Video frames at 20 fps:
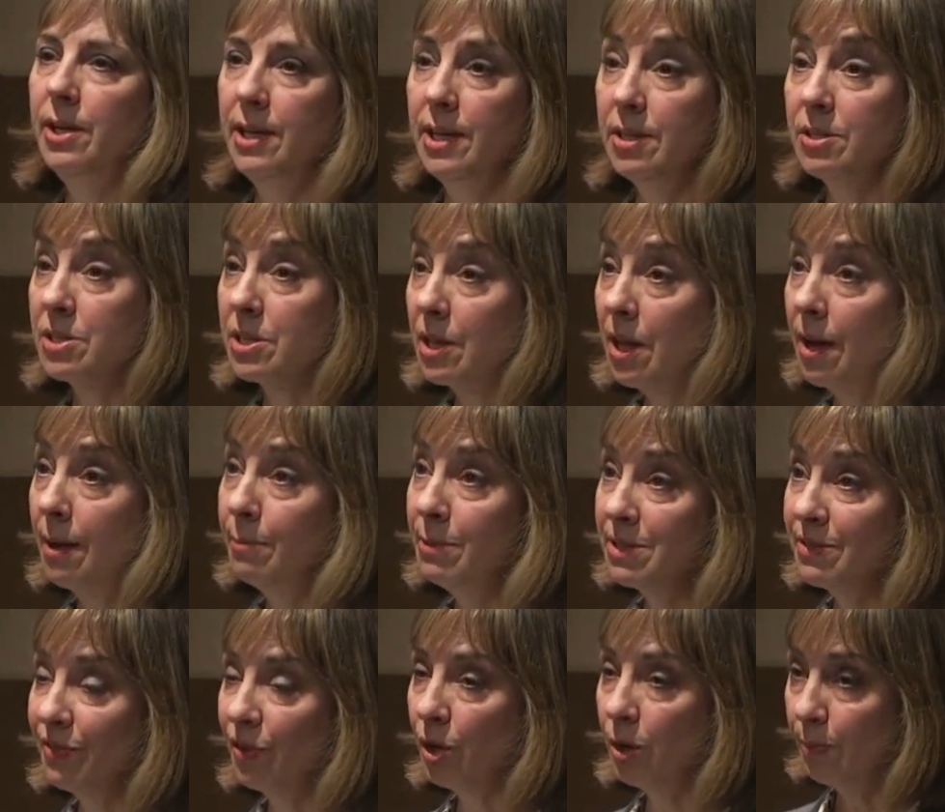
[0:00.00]
Islam
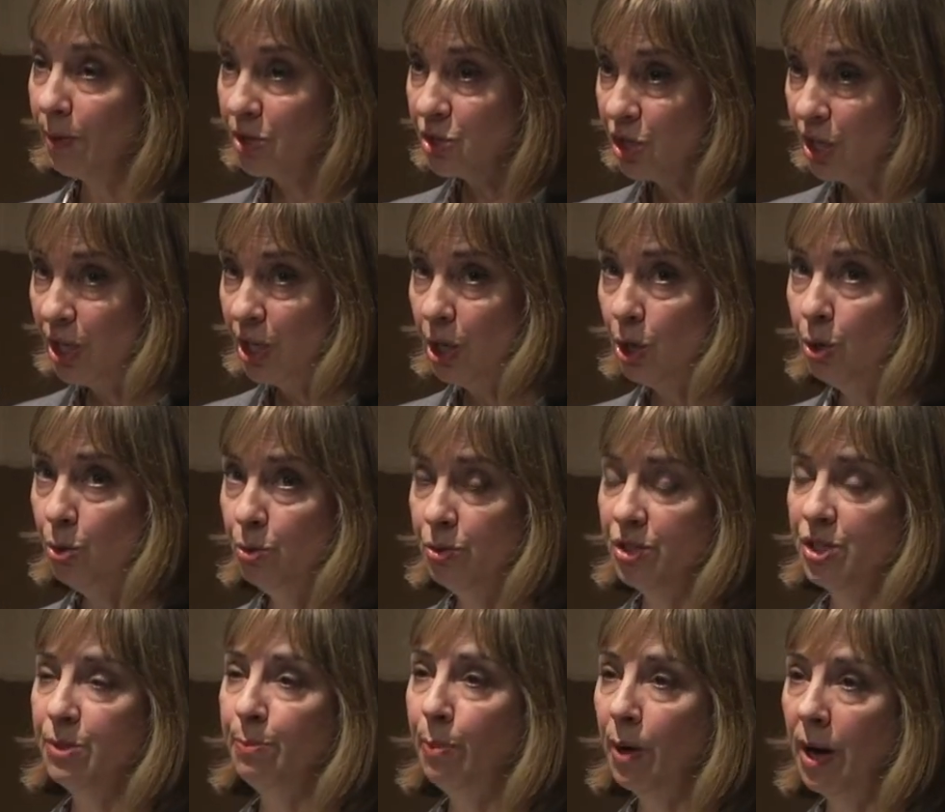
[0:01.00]
is very much
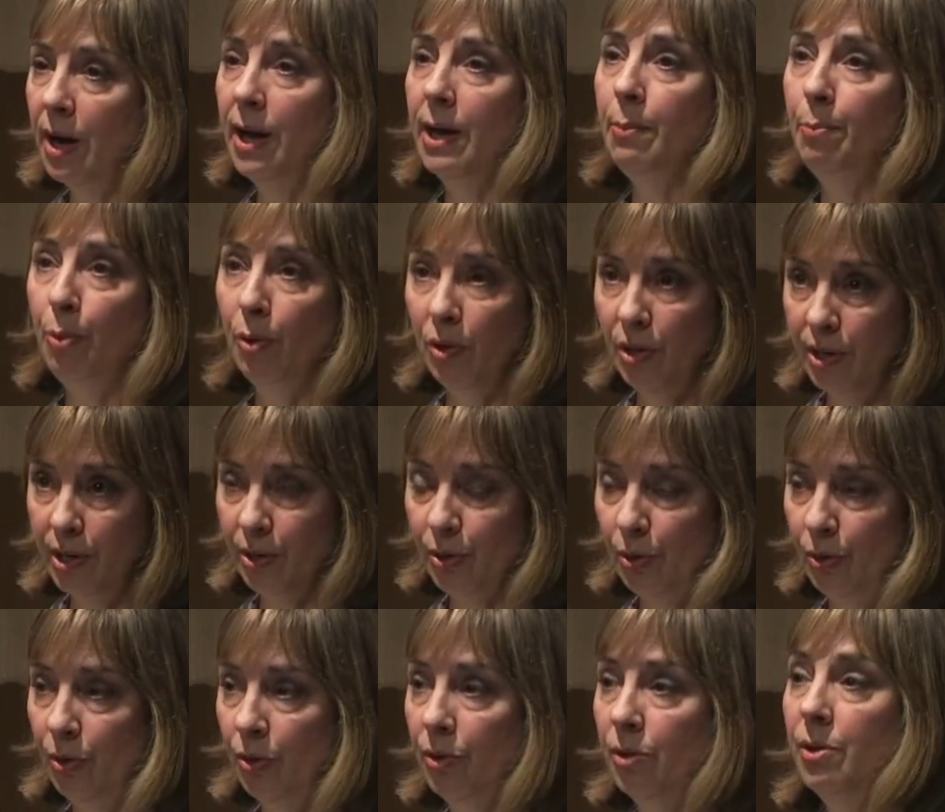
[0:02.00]
used by
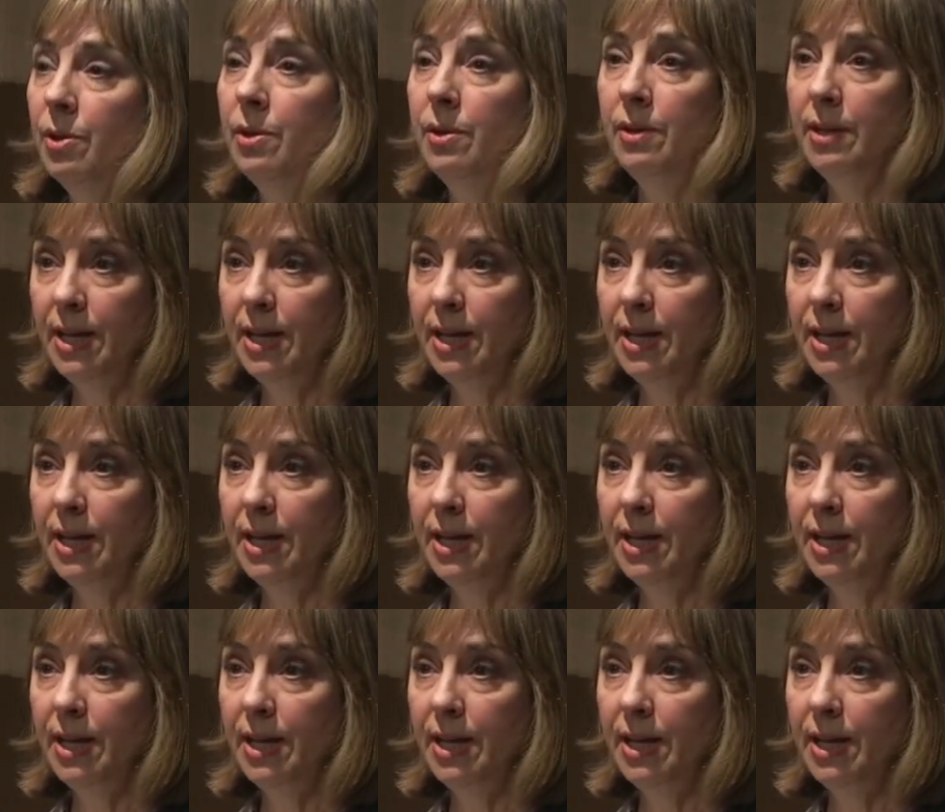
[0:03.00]
political